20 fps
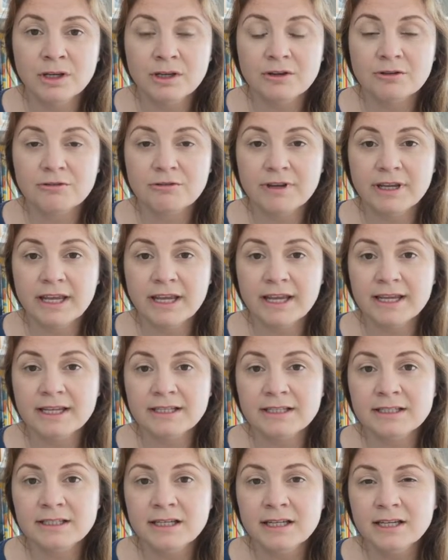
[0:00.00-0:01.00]

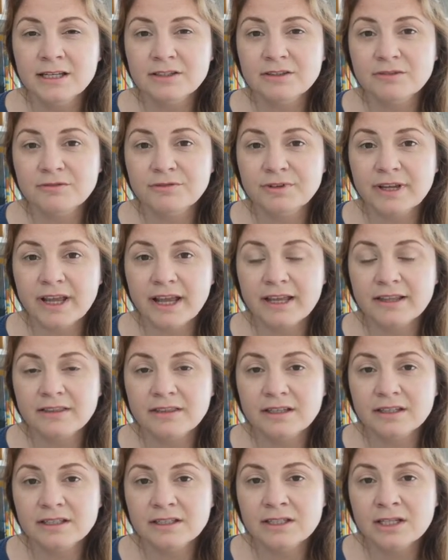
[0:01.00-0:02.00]
create, don't forget
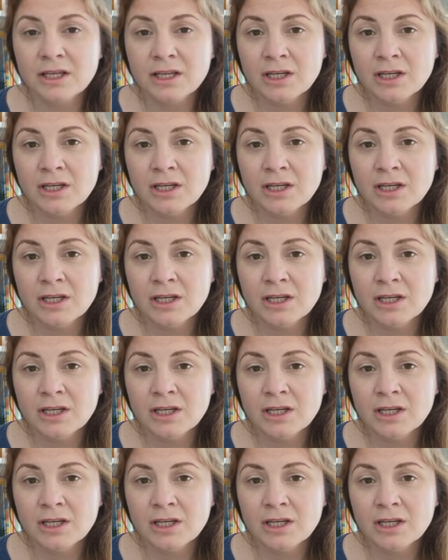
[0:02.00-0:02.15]
that